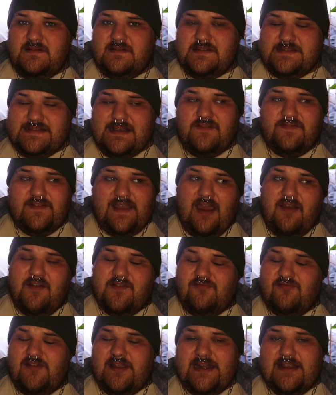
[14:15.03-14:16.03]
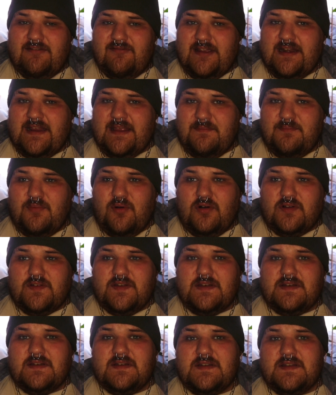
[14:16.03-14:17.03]
Self-care is really, really
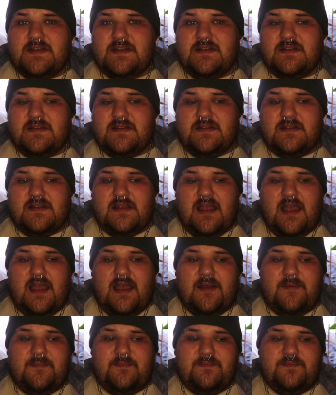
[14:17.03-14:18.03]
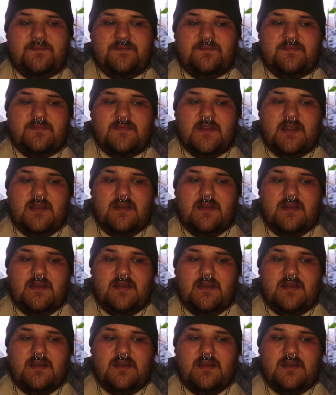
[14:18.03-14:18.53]
important. Run